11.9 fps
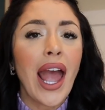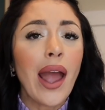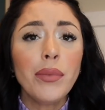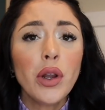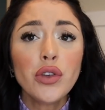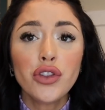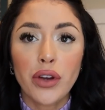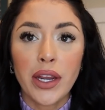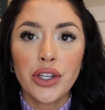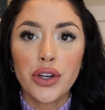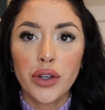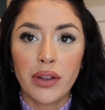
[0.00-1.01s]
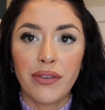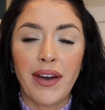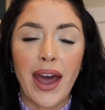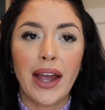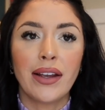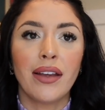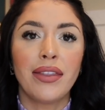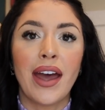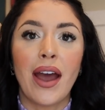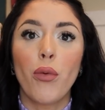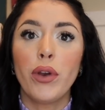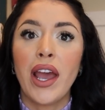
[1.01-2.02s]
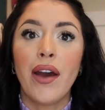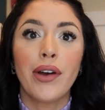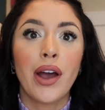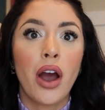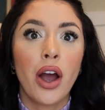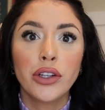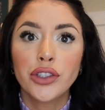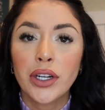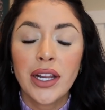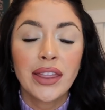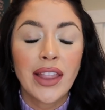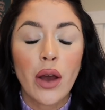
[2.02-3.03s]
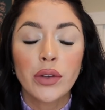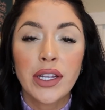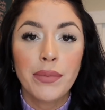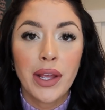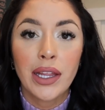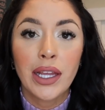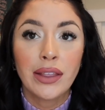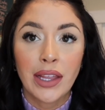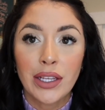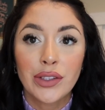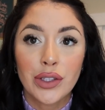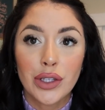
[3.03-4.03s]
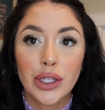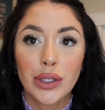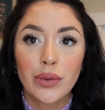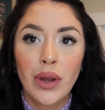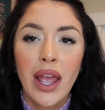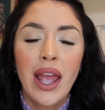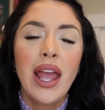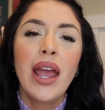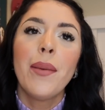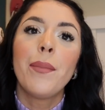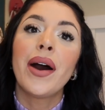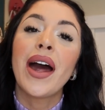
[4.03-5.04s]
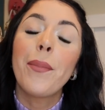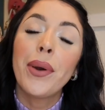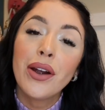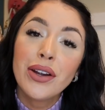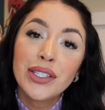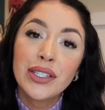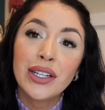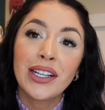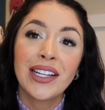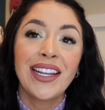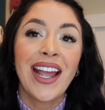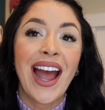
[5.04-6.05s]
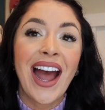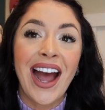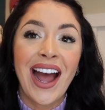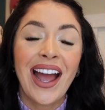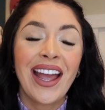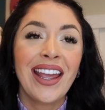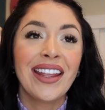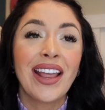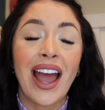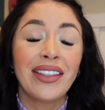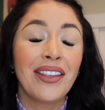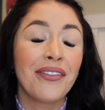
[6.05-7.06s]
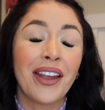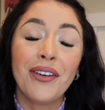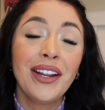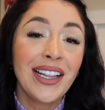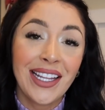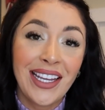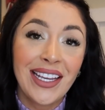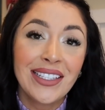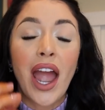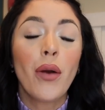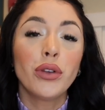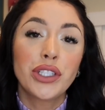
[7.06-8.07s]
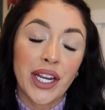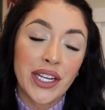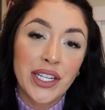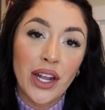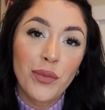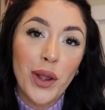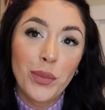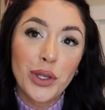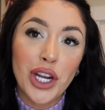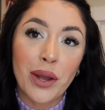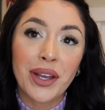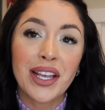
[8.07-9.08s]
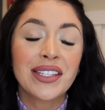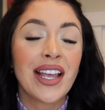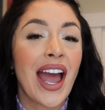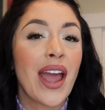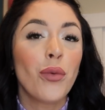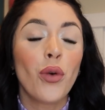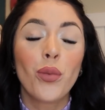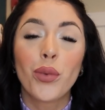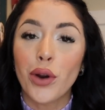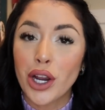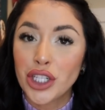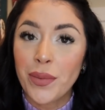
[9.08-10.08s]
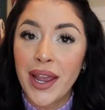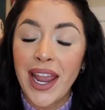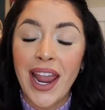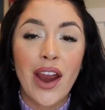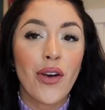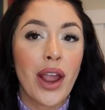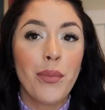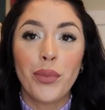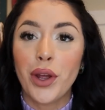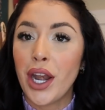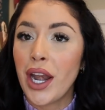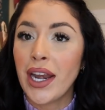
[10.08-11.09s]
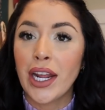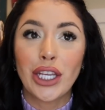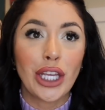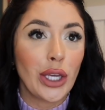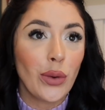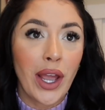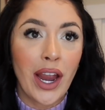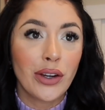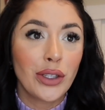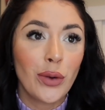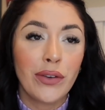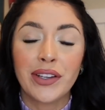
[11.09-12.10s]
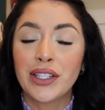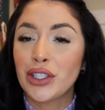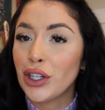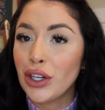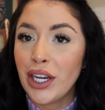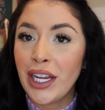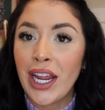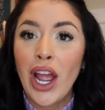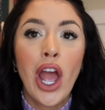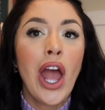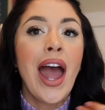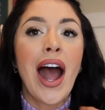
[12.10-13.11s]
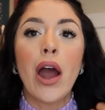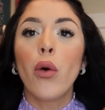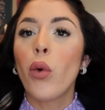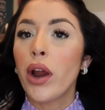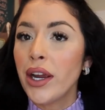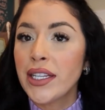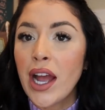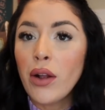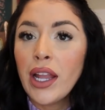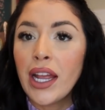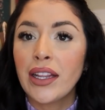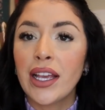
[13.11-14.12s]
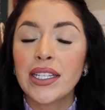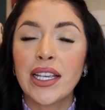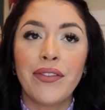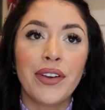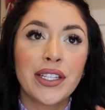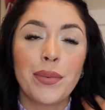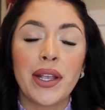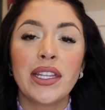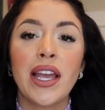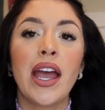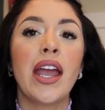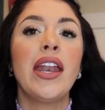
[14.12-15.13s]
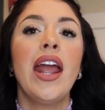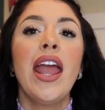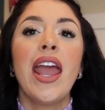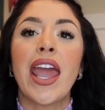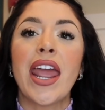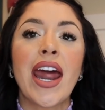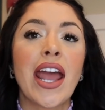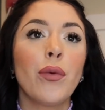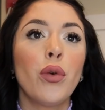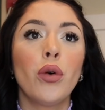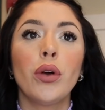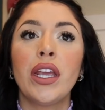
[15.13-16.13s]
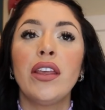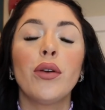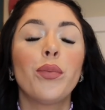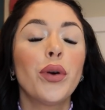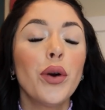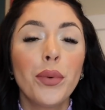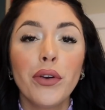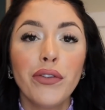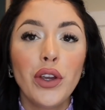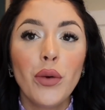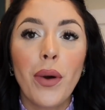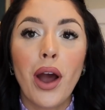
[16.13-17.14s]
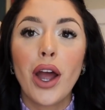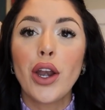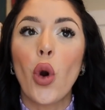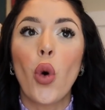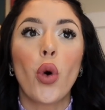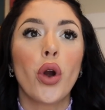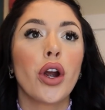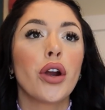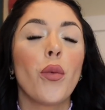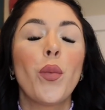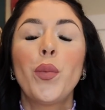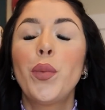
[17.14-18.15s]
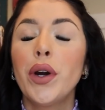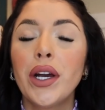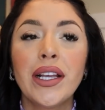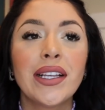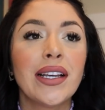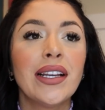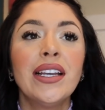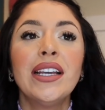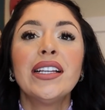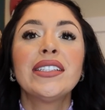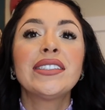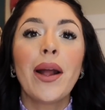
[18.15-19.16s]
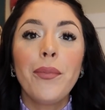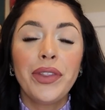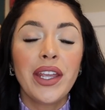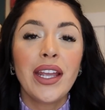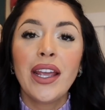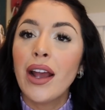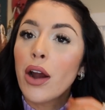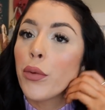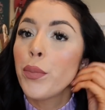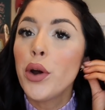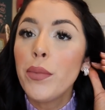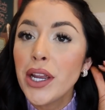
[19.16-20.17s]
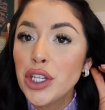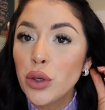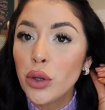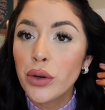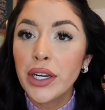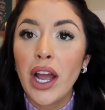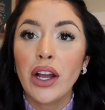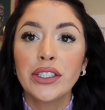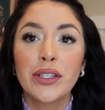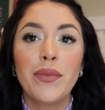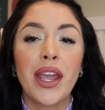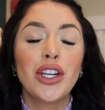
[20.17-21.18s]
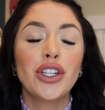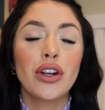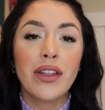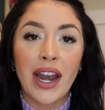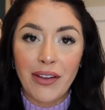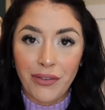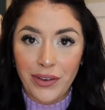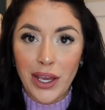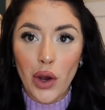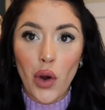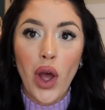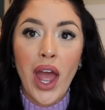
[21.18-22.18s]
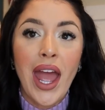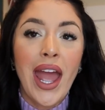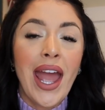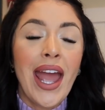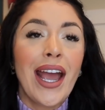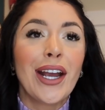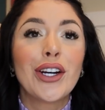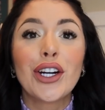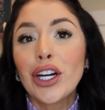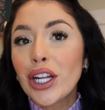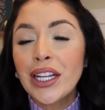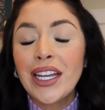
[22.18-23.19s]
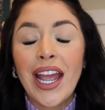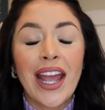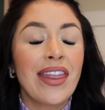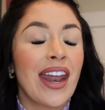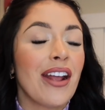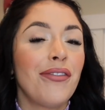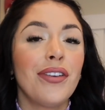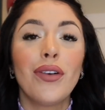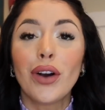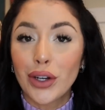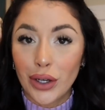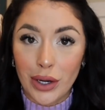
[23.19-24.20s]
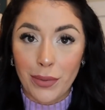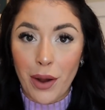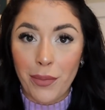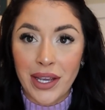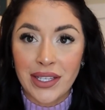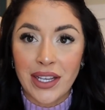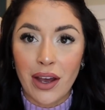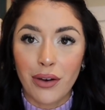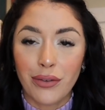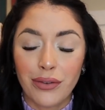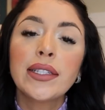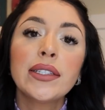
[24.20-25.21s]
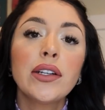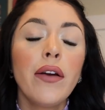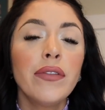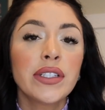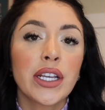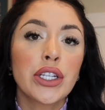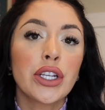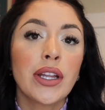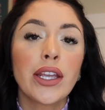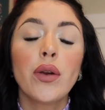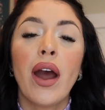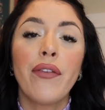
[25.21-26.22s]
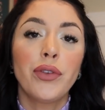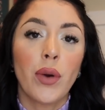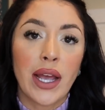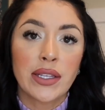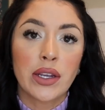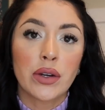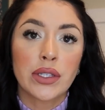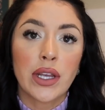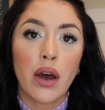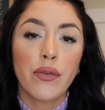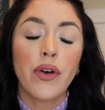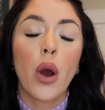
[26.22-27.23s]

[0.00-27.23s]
I'm no stranger to the fact that we have 100,000 million things to do. But personally, at the very least, I will change out of my pajamas. I will brush my hair and put it in a cute hairdo if it's dirty. I'll wear it down like this if it's been done. And I will either put perfume on or put something or put my jewelry on to make sure that I feel girly and that I feel good about myself. This is a conversation that you have to ask yourself.